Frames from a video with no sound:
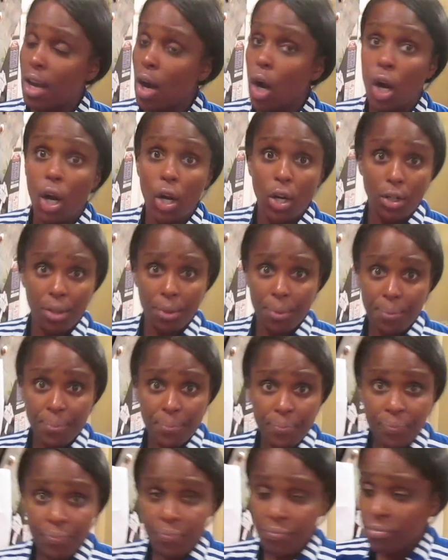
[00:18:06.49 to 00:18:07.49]
Hard.
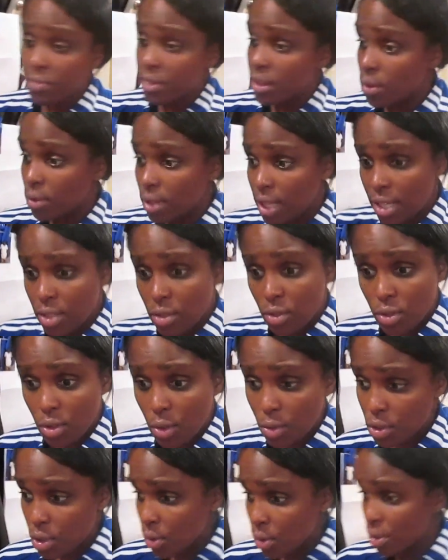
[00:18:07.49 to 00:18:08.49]
Yeah. No lighter, no
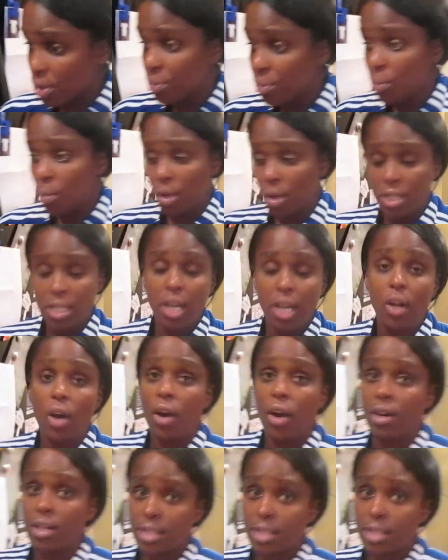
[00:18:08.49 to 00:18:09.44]
joke. Worked out hard